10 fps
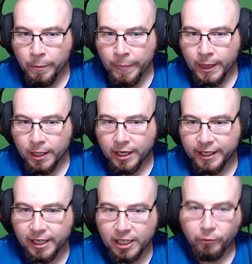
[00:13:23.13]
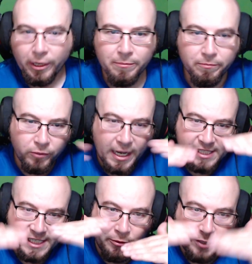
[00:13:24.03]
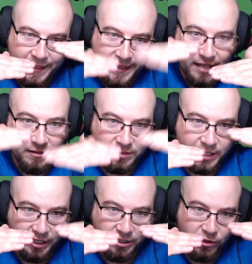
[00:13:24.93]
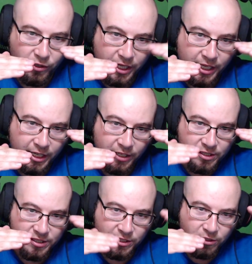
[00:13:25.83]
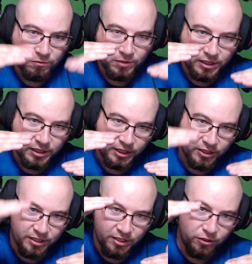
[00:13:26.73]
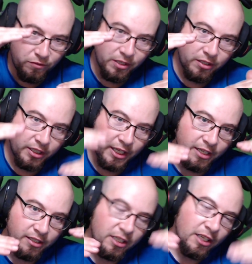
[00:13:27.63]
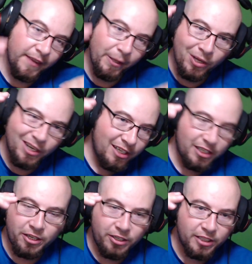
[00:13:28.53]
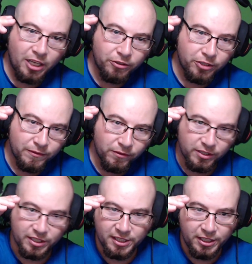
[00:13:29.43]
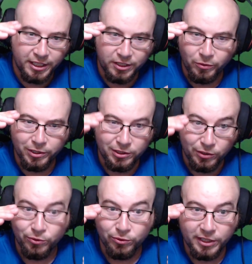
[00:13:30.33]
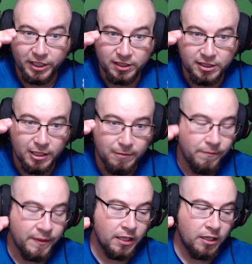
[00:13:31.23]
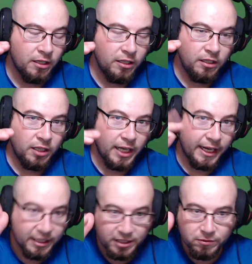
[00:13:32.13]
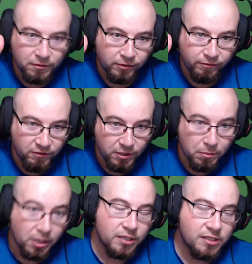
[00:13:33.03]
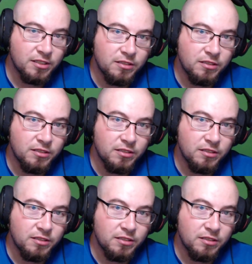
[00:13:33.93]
I got it right as they were in that, like, okay, here's the old one, here's the new one. Okay, they wanted $100 for the C922 at the time. I got this one for 50 bucks.